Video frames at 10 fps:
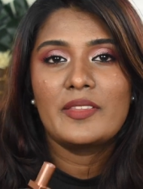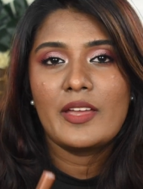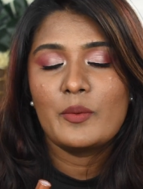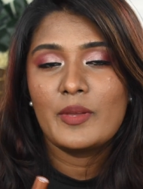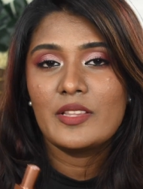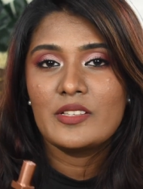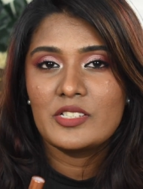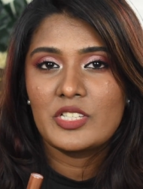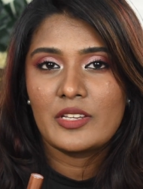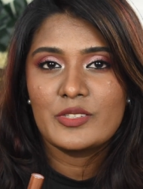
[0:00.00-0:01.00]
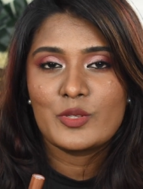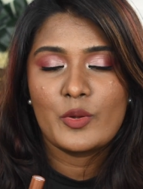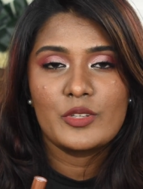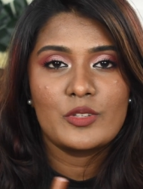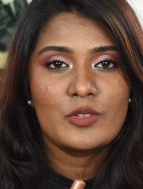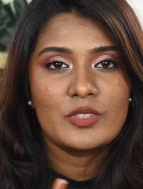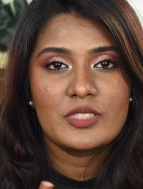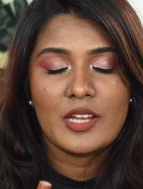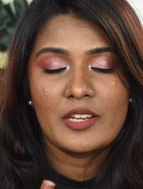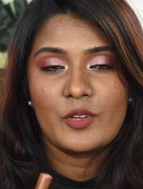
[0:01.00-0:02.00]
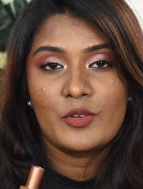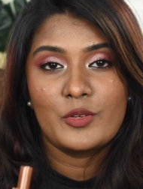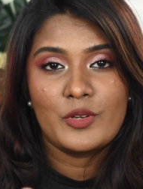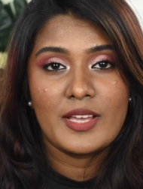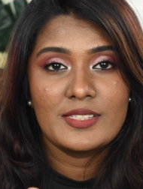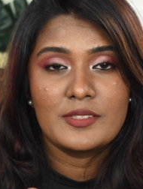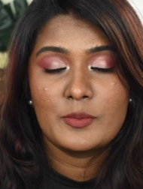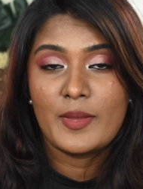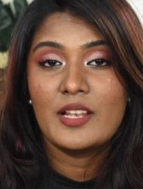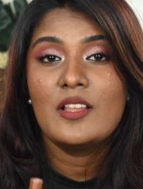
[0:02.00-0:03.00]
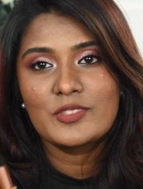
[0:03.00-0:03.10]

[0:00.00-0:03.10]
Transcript: By that way, this shade is going to look stunning on you guys as well.